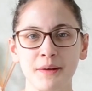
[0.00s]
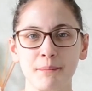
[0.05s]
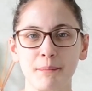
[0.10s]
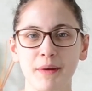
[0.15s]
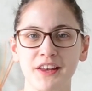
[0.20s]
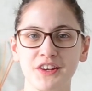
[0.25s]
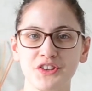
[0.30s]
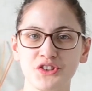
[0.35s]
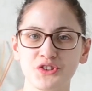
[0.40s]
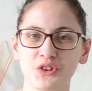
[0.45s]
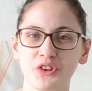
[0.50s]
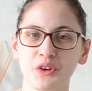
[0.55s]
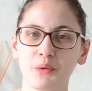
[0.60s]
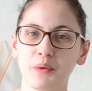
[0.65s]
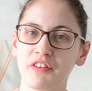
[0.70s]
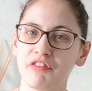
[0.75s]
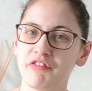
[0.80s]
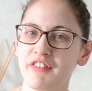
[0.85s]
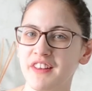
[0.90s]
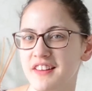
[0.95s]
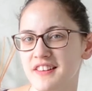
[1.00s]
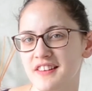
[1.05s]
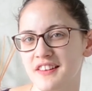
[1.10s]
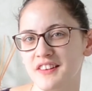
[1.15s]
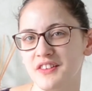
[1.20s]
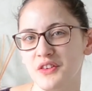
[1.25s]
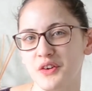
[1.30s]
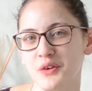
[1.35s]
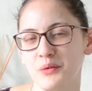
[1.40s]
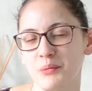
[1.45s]
making sure that we're
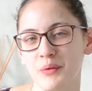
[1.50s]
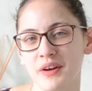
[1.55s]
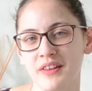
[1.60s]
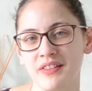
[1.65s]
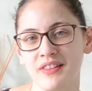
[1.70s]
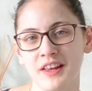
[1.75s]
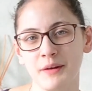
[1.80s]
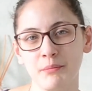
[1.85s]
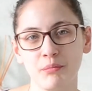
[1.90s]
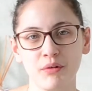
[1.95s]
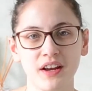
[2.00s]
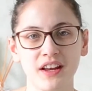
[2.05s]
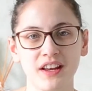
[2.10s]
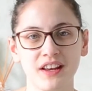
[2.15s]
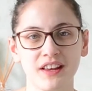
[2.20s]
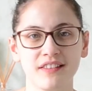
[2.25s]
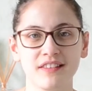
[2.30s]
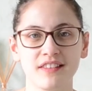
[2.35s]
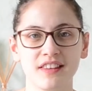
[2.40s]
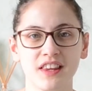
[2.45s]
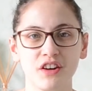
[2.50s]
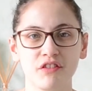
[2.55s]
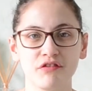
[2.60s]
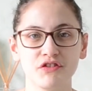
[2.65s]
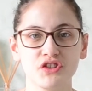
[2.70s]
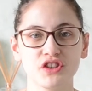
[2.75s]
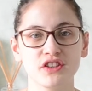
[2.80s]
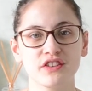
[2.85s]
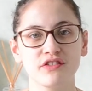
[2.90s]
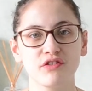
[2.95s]
fixing them when they break instead of
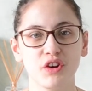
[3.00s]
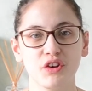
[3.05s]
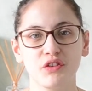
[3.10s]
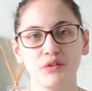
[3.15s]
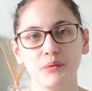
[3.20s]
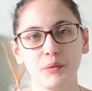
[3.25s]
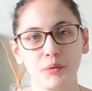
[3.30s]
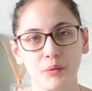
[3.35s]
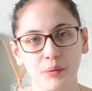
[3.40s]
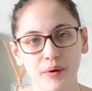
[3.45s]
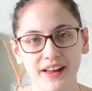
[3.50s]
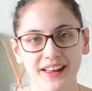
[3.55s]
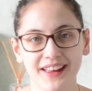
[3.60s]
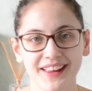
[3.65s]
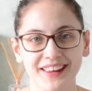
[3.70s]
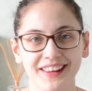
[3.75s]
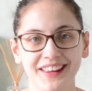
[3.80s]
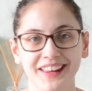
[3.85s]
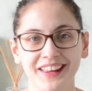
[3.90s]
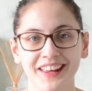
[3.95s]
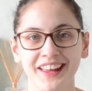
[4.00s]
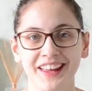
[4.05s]
just throwing them away.